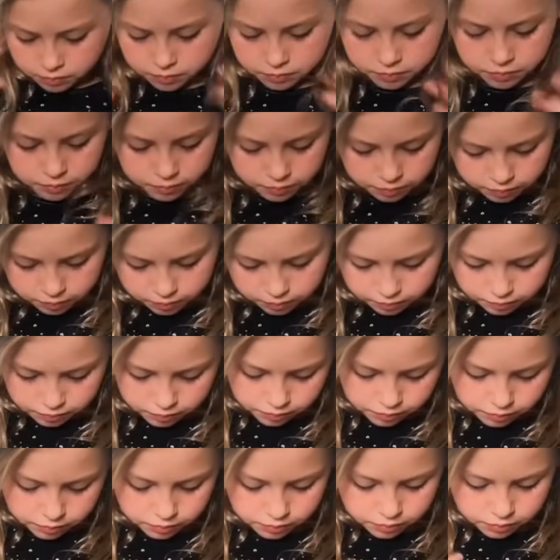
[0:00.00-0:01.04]
so they don't
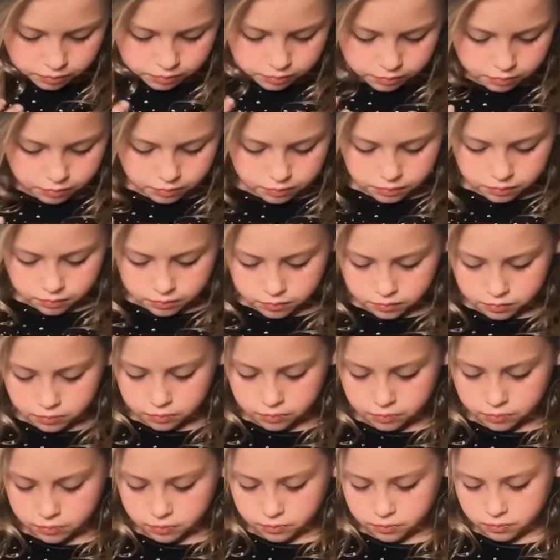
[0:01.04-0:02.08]
have them to,
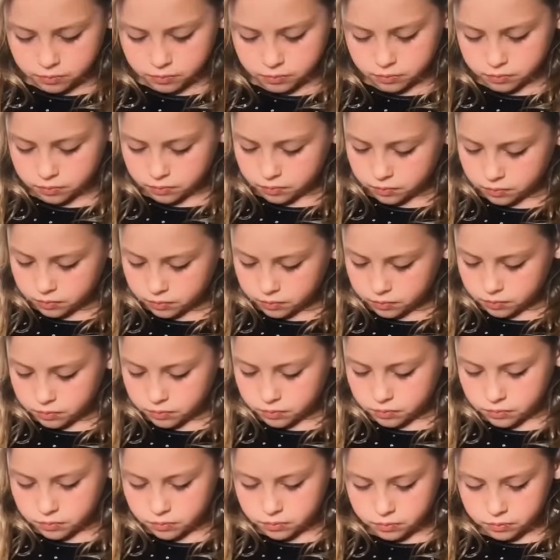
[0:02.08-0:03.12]
like, if I went on eBay, I
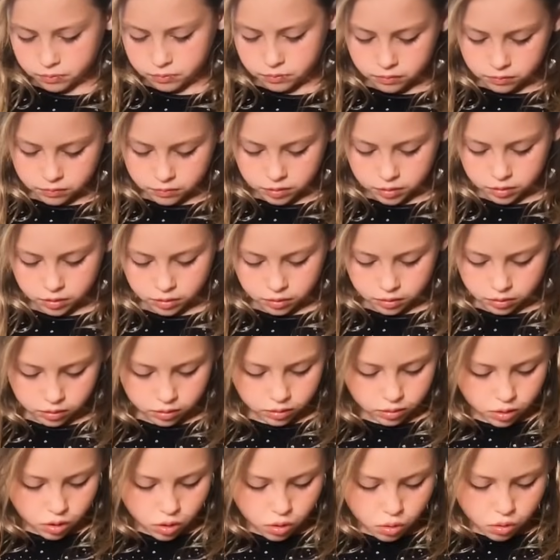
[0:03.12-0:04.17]
can't find them.
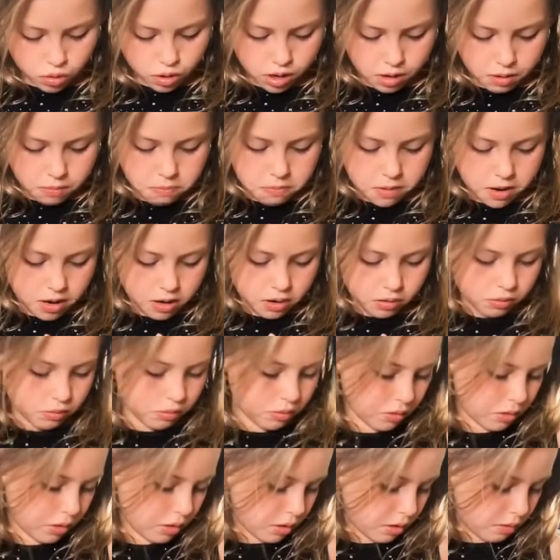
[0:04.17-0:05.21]
So
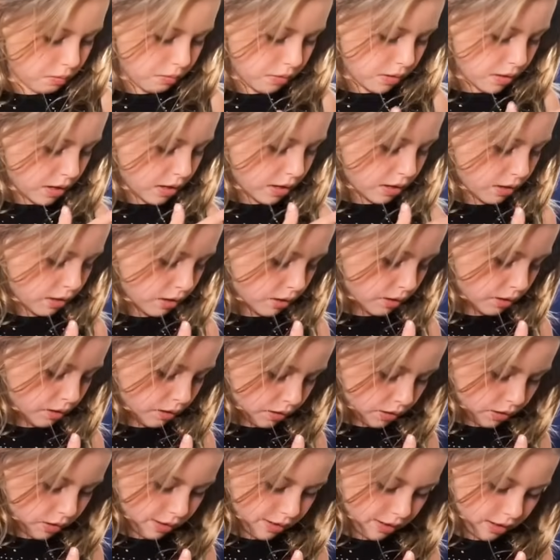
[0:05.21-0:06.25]
you
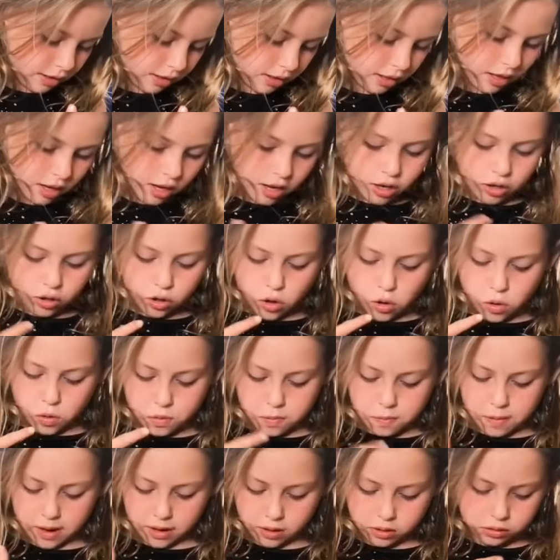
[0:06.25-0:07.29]
can only find them at
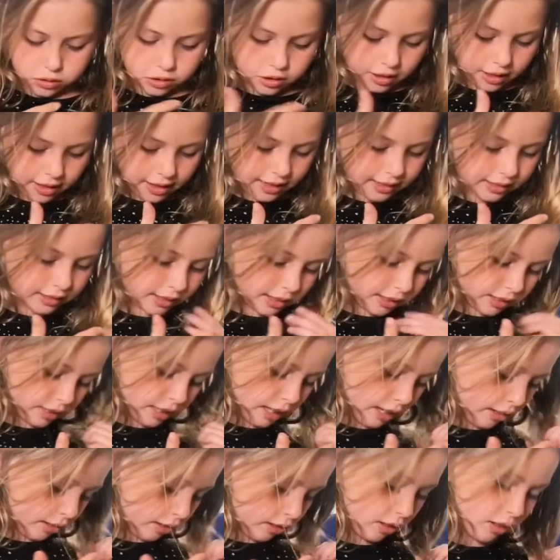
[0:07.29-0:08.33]
the gym. Well, I could
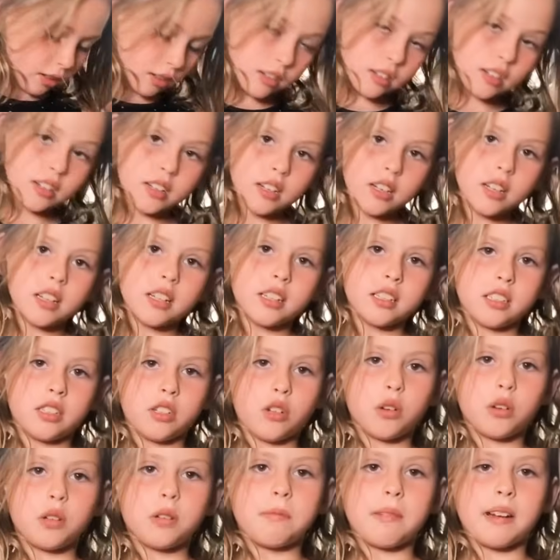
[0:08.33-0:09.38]
only find it at the gym.
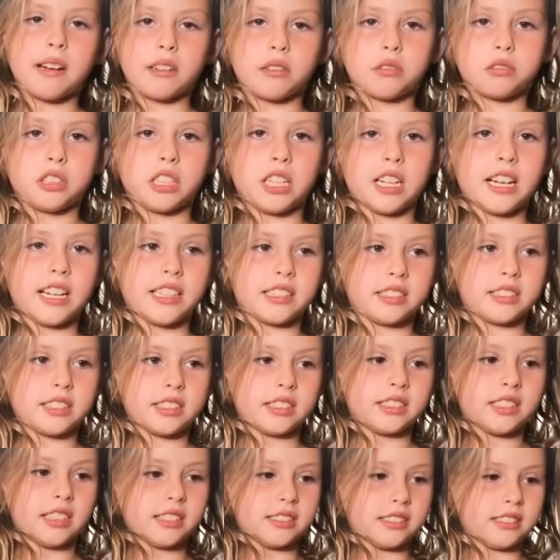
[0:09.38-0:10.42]
Gold Medal
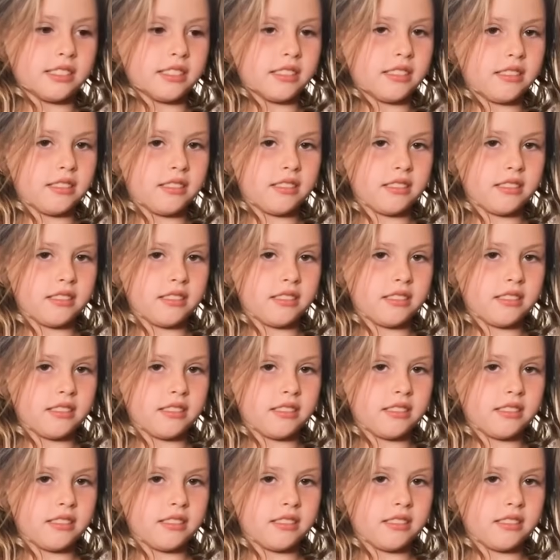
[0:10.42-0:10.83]
Gymnastics Center.